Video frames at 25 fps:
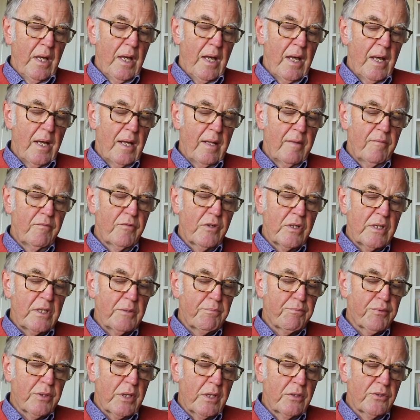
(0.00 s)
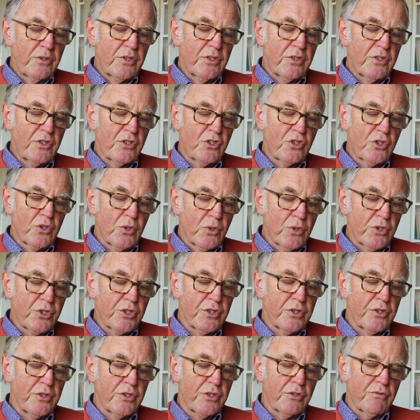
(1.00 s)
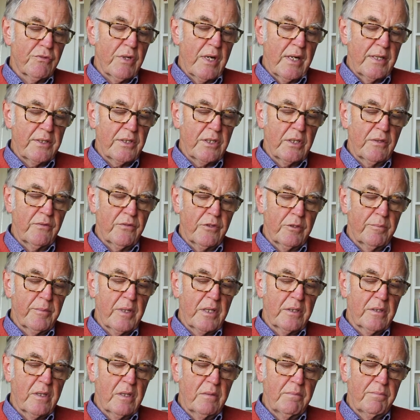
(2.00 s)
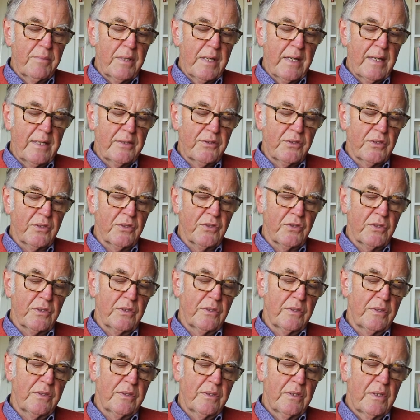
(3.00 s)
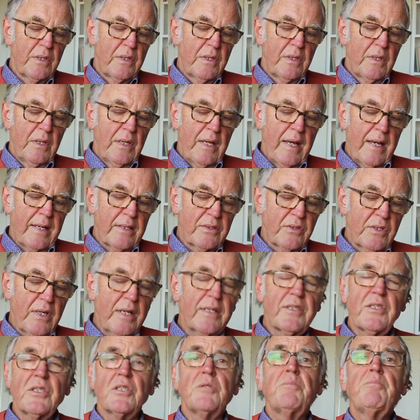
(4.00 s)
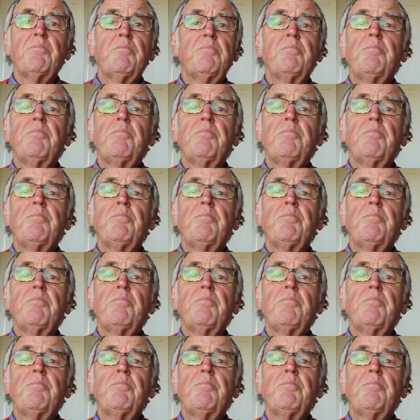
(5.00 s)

very prone to distortions arising from our own biases and anxieties,